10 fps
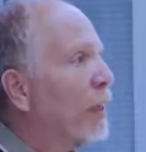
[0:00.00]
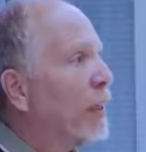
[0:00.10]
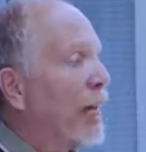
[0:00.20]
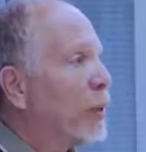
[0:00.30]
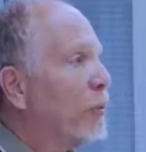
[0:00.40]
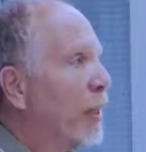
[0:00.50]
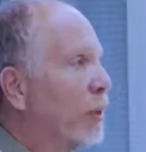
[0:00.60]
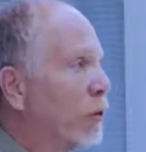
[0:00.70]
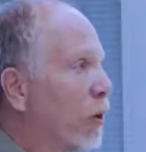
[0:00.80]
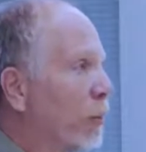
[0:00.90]
and that can be
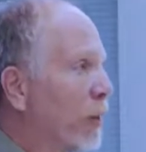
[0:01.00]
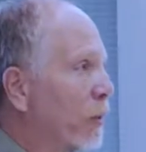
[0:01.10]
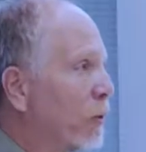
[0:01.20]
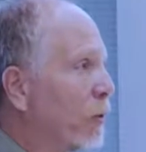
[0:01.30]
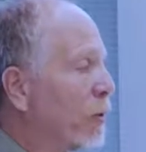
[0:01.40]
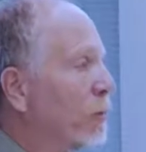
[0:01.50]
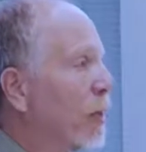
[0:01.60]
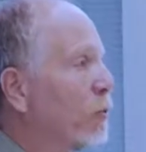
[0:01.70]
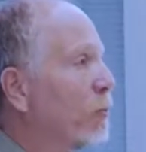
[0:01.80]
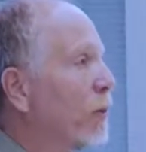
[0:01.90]
determined as soon as the
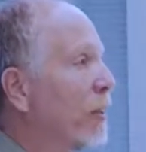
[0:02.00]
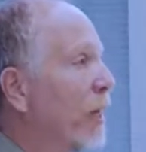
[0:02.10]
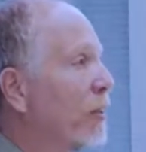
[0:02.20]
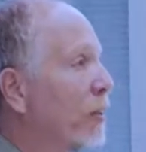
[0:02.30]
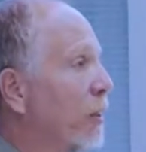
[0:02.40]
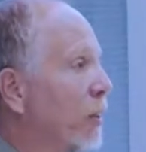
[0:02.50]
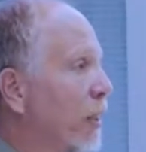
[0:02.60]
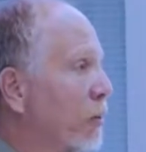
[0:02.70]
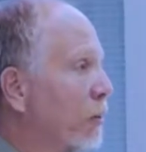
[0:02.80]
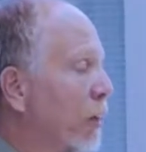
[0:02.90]
patient presents to the
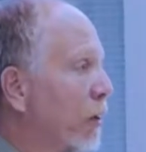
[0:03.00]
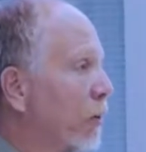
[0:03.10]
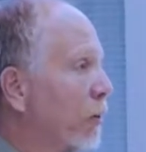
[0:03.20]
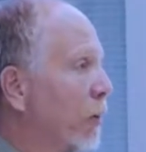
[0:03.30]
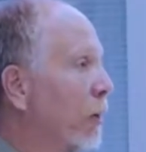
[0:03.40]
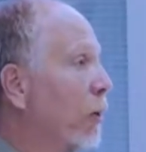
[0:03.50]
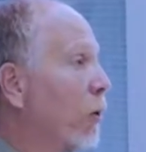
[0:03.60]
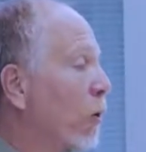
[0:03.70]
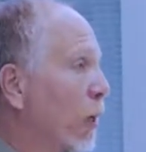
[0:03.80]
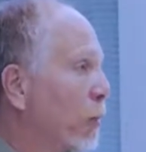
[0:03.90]
intensive care unit
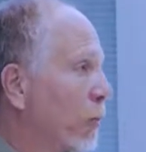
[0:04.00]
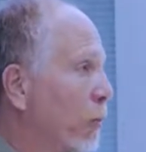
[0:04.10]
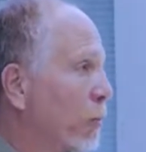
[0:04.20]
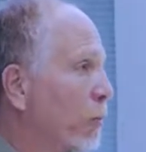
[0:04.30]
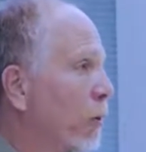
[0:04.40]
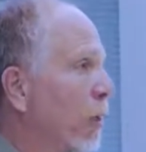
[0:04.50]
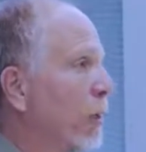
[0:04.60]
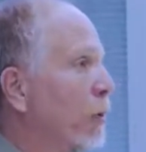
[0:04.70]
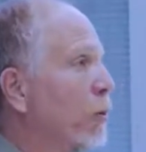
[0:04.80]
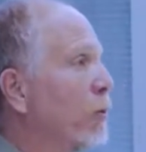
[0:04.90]
or even before
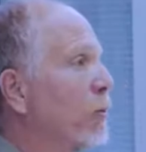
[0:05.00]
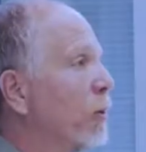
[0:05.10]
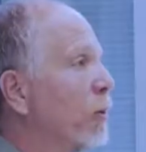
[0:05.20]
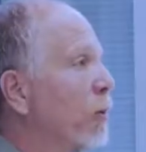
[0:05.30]
in the emergency